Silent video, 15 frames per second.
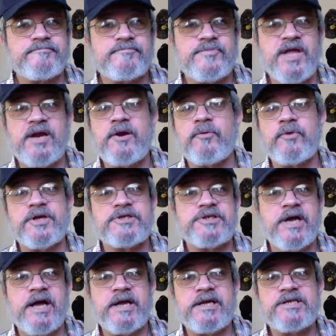they didn't really
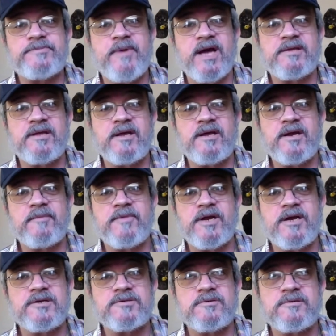check IDs back then. I mean,
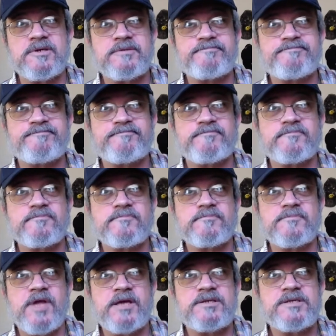I was only
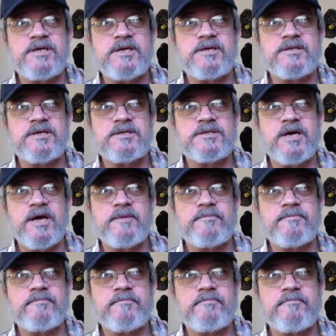19 at the
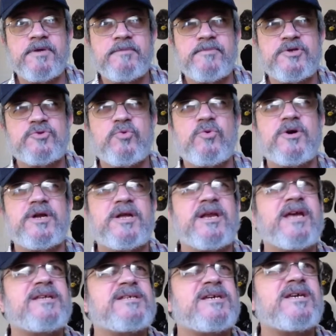time, maybe 20,
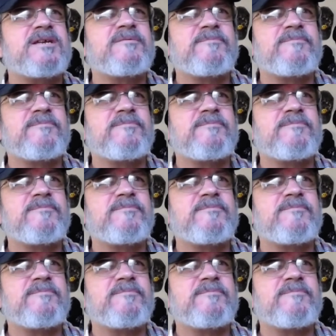19.